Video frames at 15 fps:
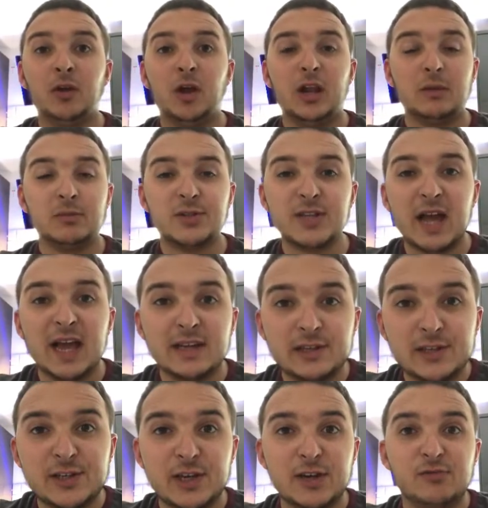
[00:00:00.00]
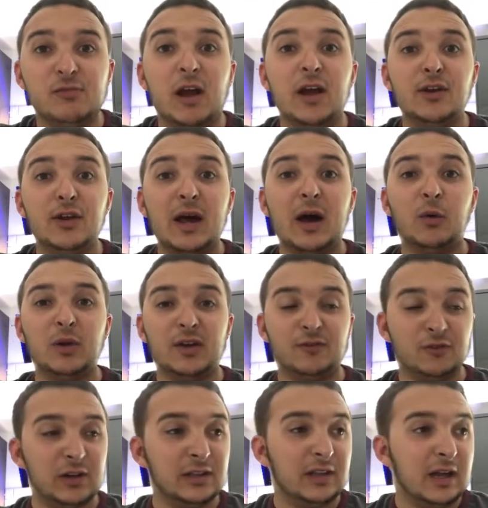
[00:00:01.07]
and I'm sat editing it right now, and I've
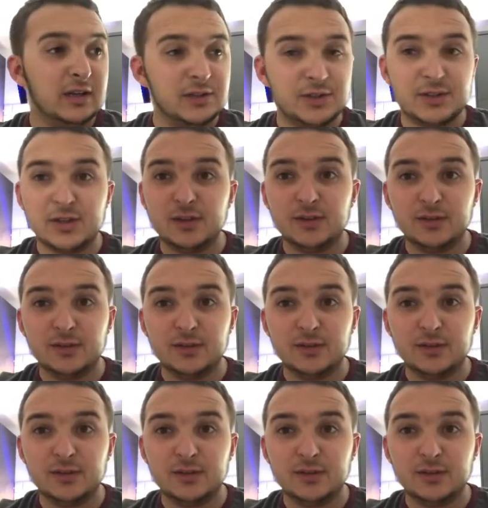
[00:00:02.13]
realised